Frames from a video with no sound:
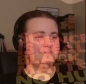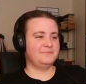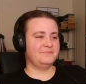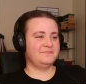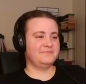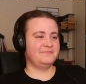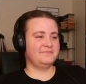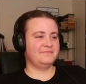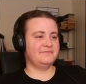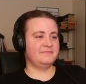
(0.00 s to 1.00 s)

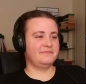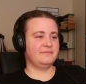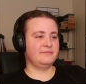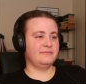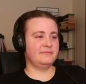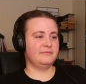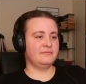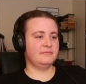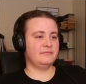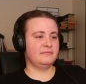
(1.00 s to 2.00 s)

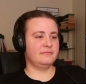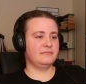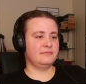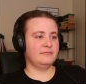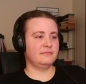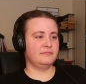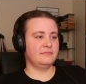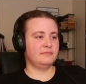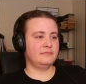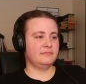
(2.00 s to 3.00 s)
Nothing is said.